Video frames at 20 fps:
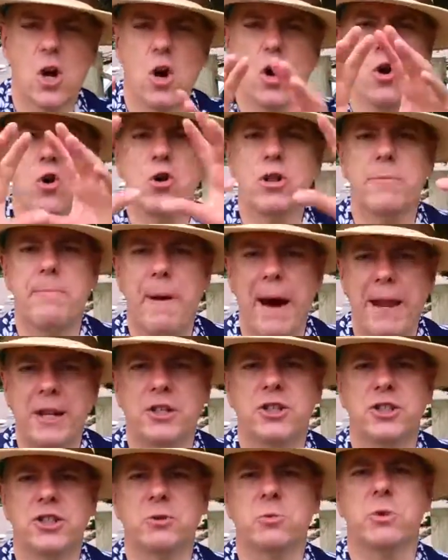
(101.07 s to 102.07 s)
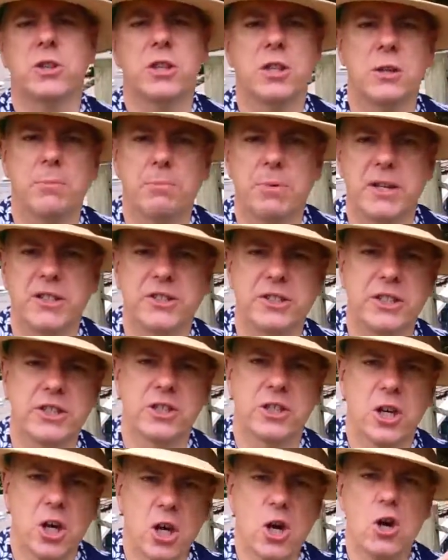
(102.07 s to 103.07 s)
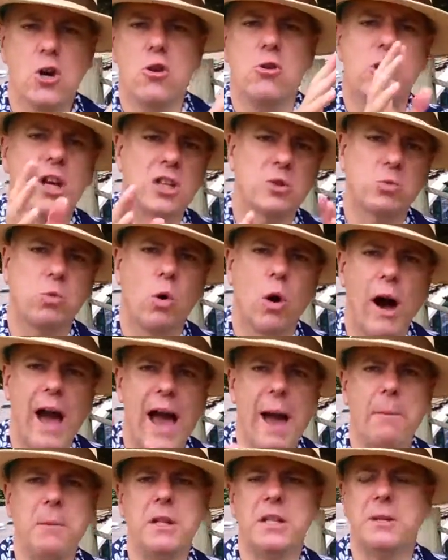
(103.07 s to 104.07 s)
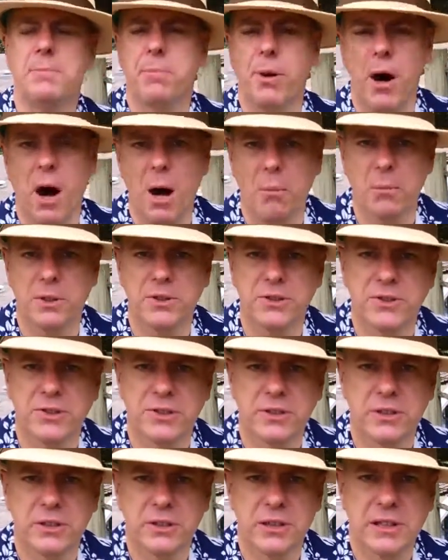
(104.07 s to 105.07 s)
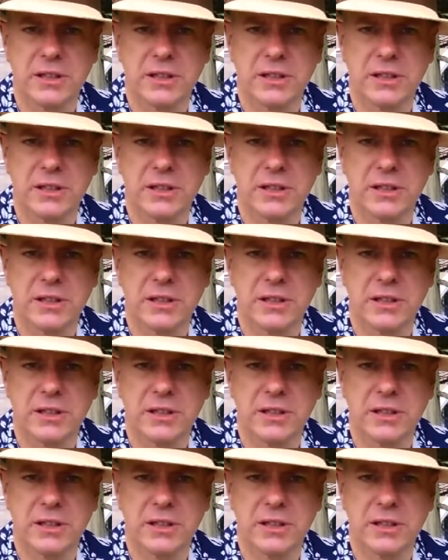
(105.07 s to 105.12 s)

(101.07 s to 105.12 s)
Who are the managers within the business? Who does what? How many departments?